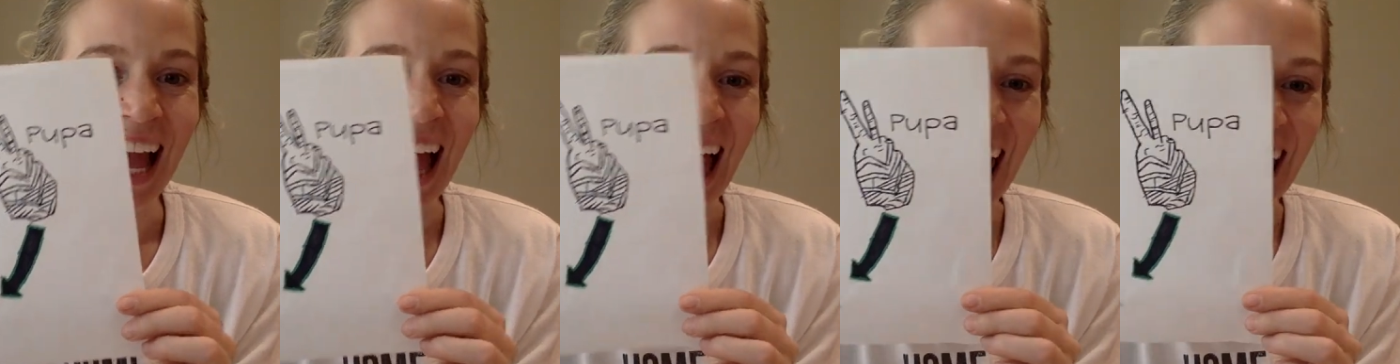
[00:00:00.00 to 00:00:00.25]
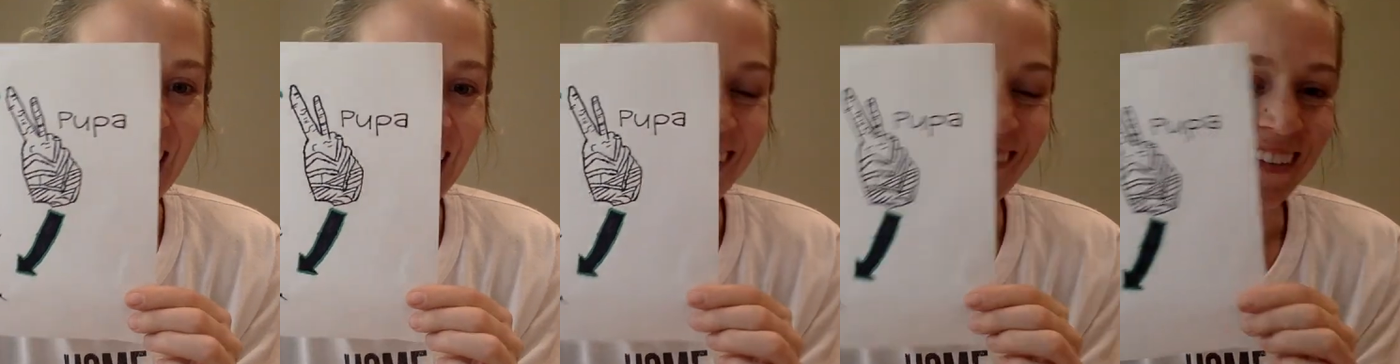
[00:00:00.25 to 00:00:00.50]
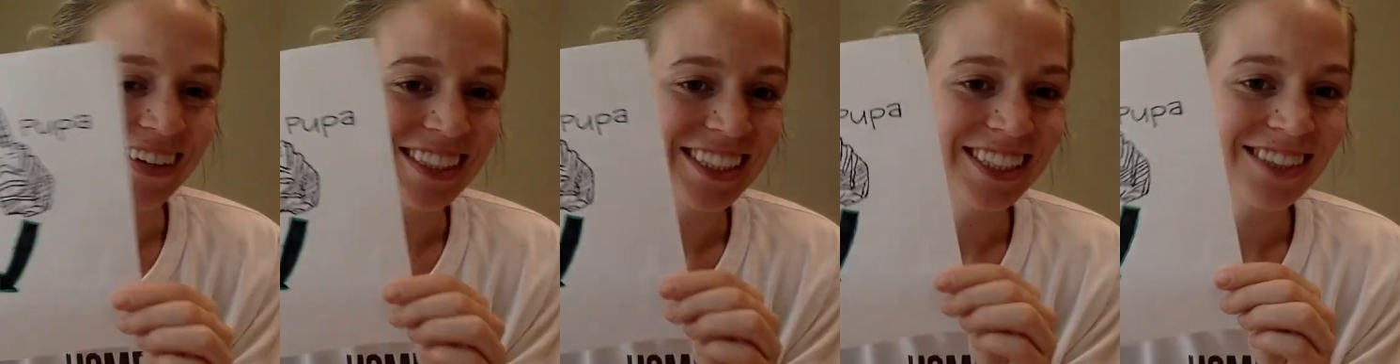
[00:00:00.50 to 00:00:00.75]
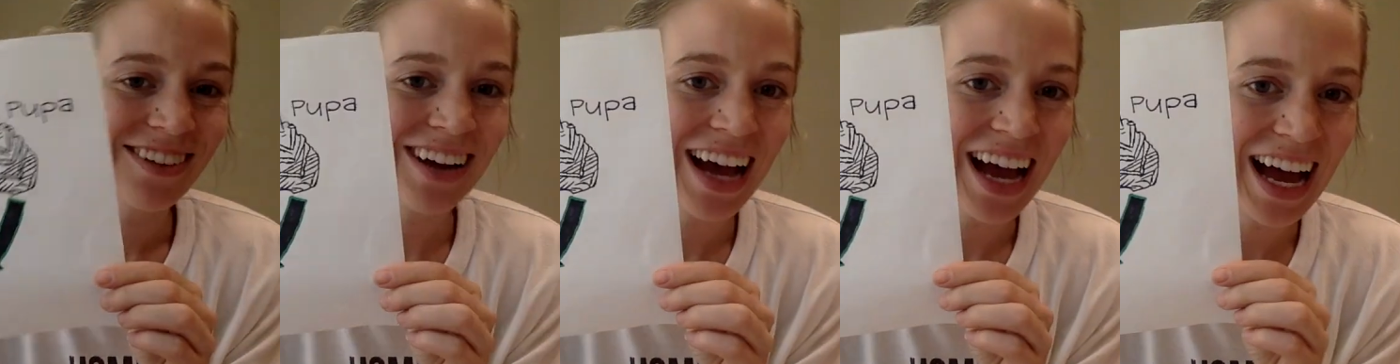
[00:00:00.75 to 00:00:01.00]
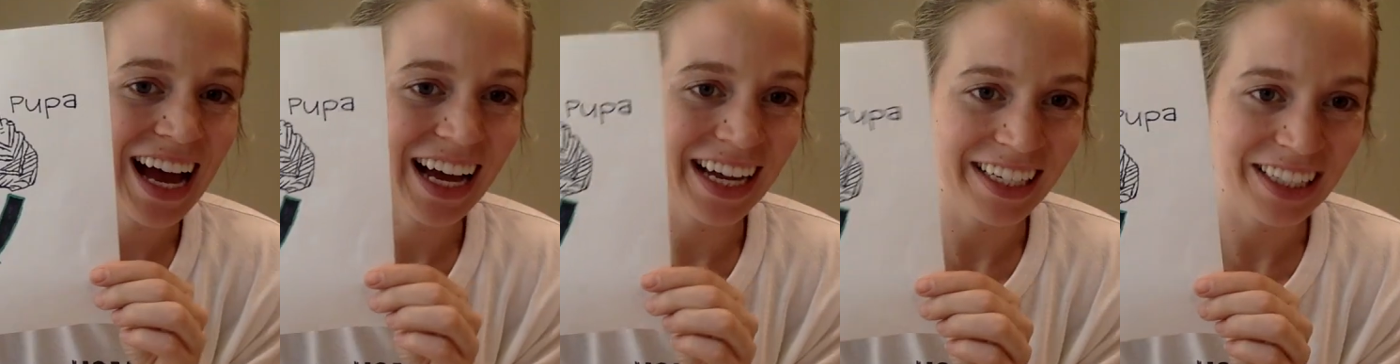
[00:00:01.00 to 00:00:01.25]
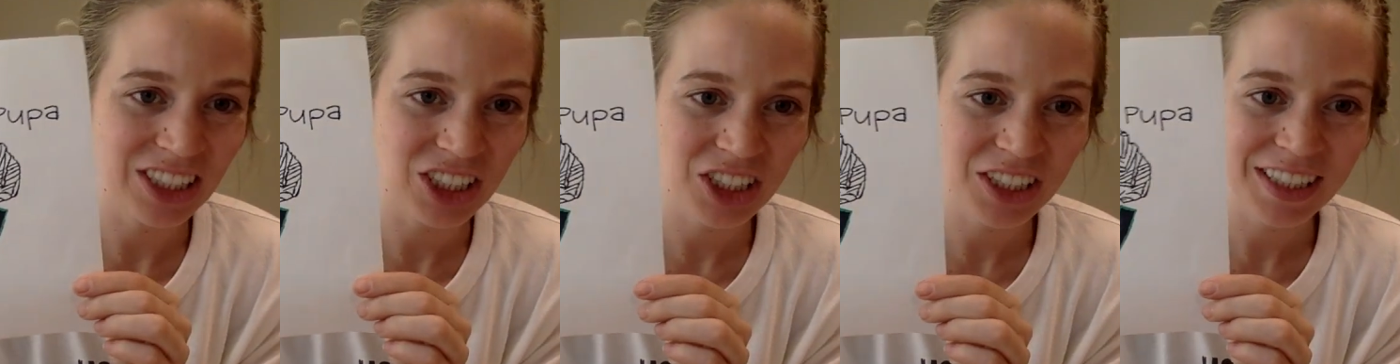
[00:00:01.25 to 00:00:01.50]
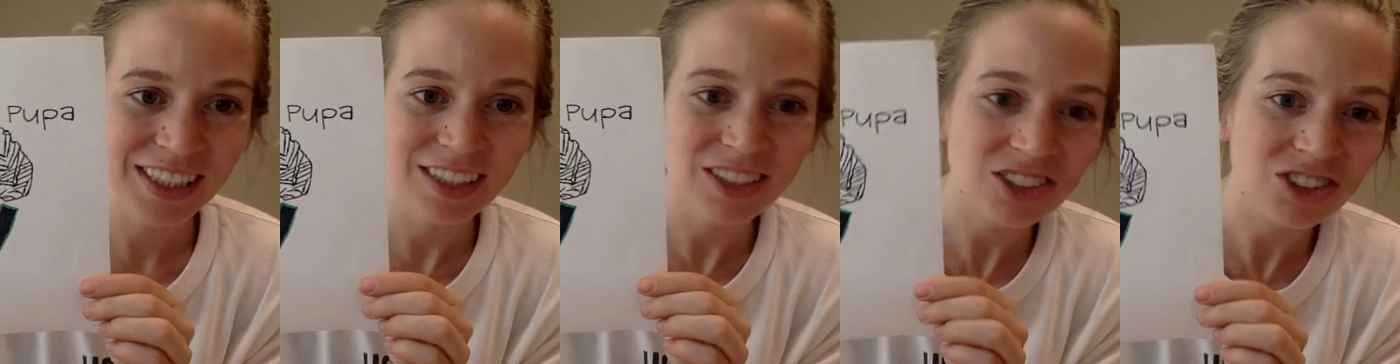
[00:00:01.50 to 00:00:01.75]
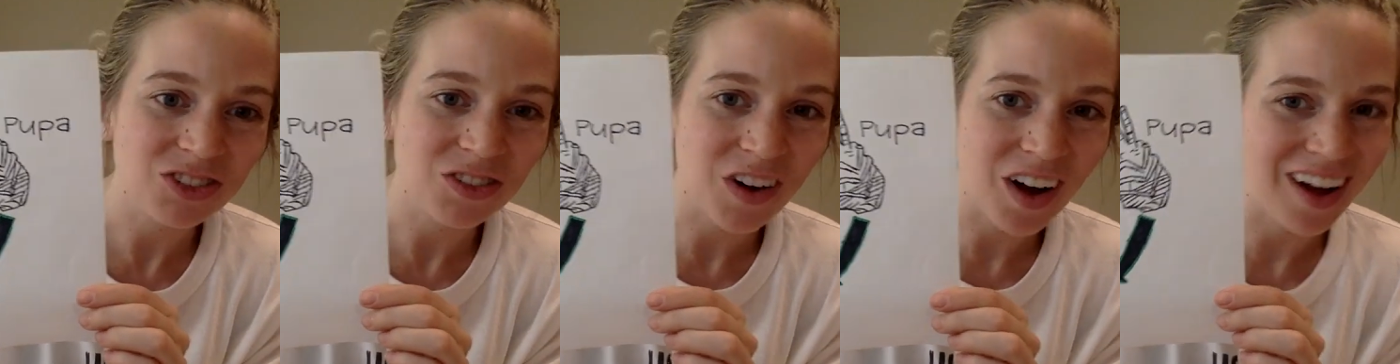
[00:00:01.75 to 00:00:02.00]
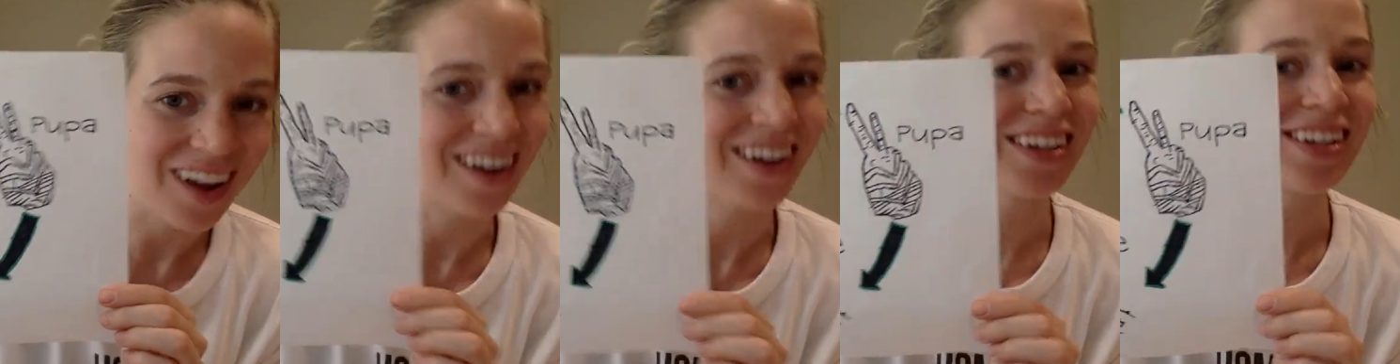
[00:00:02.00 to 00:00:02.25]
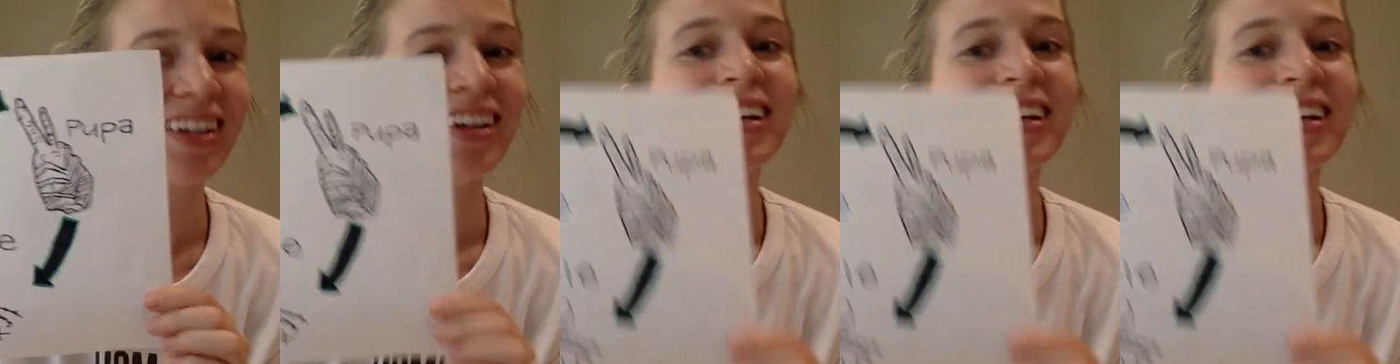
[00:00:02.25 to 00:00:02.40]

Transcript: and I want you to actually draw,